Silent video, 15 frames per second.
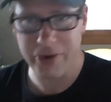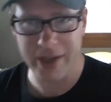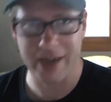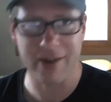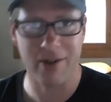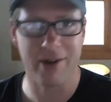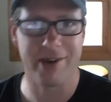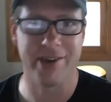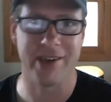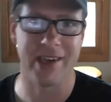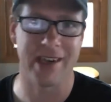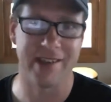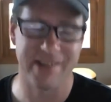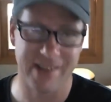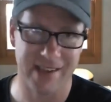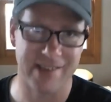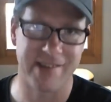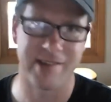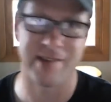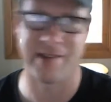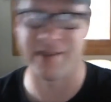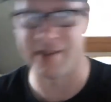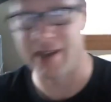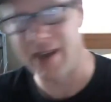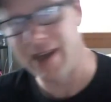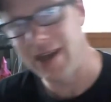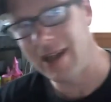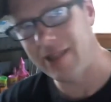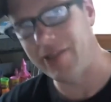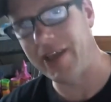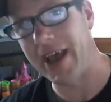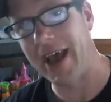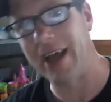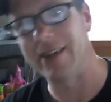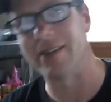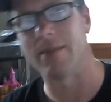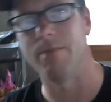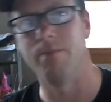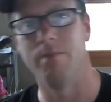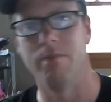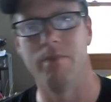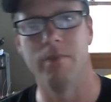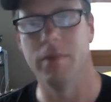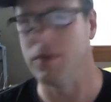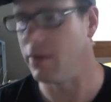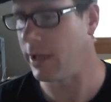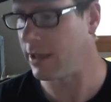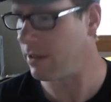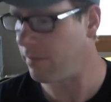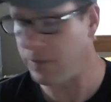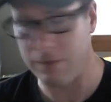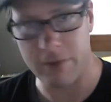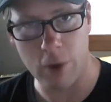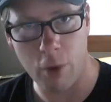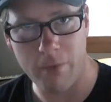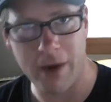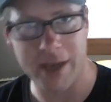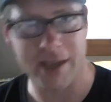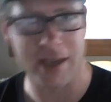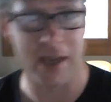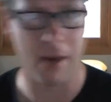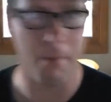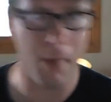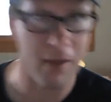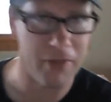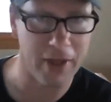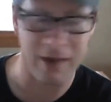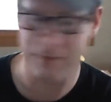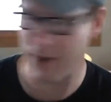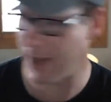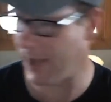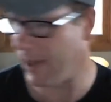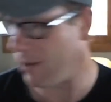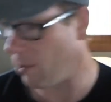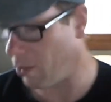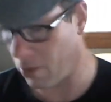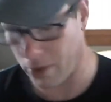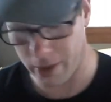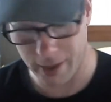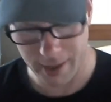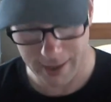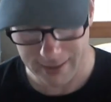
technology exists that, like the Vivinova, I can get a month out of a head, or